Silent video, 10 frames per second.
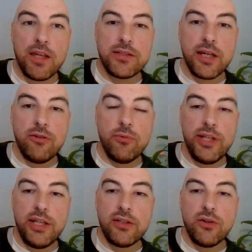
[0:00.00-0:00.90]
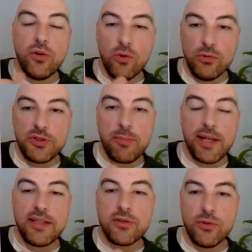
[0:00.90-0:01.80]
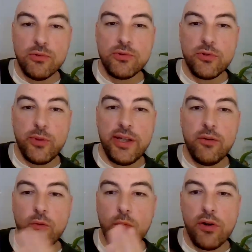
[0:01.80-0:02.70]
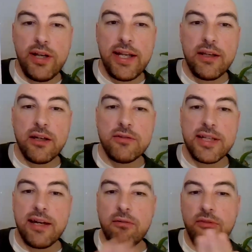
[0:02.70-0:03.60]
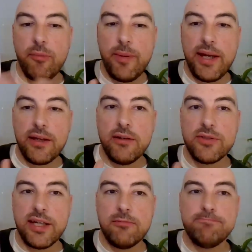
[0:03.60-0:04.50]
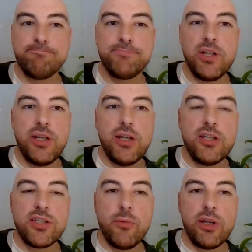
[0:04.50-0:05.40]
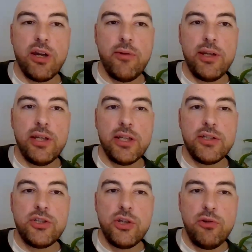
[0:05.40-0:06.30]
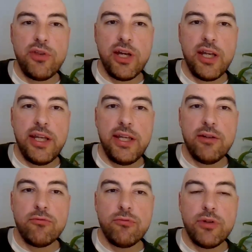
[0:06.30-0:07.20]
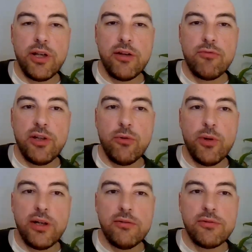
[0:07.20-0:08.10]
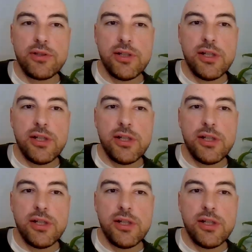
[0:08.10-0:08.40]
So we need all to place or all to win. One leg goes out, the bet goes out. So we're going 2:30 Real World,